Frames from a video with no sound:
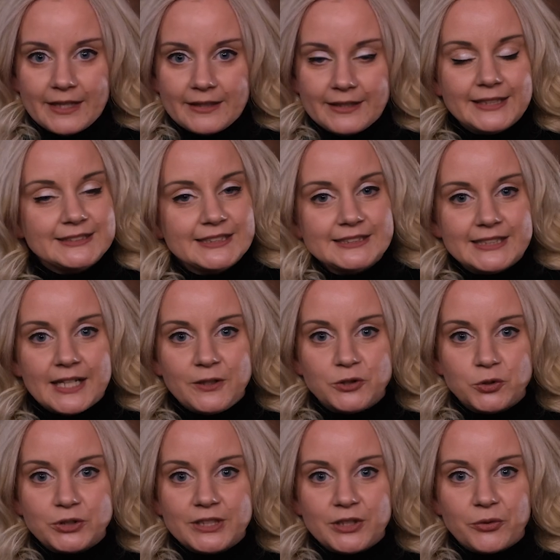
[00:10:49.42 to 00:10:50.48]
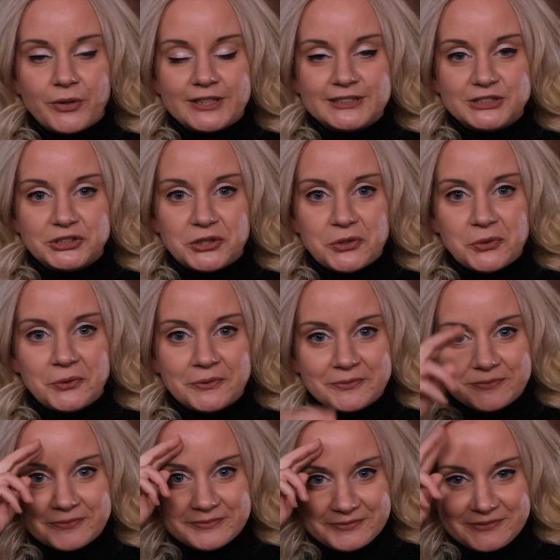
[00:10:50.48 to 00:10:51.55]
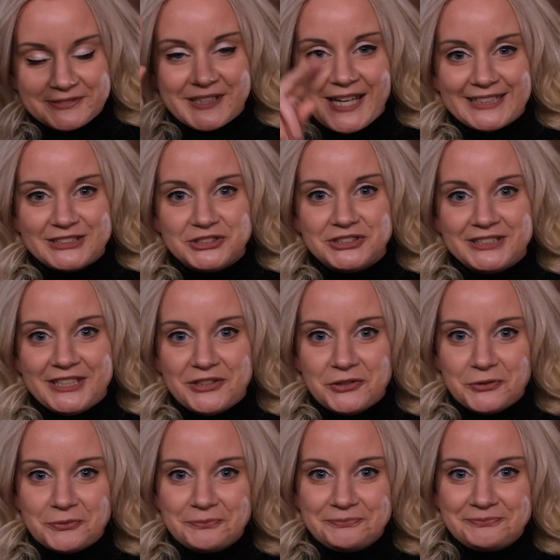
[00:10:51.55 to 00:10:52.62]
This is Ellinor DiLorenzo. Nice to see you.